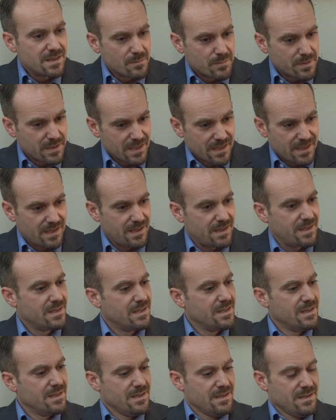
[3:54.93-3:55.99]
the play,
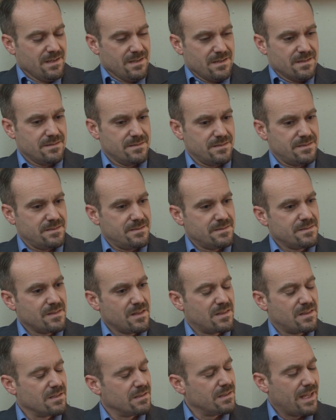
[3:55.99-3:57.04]

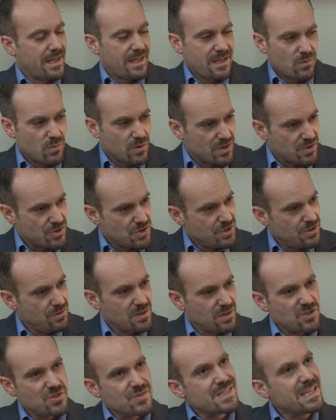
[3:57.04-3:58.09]
the language, you
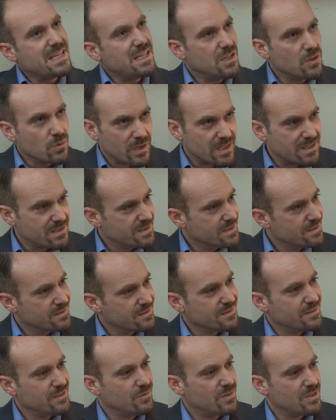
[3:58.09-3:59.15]
can just hear it.
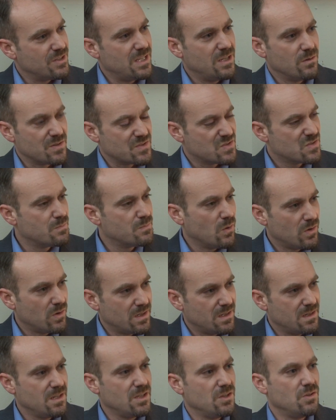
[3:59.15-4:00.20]
You can hear it spoken.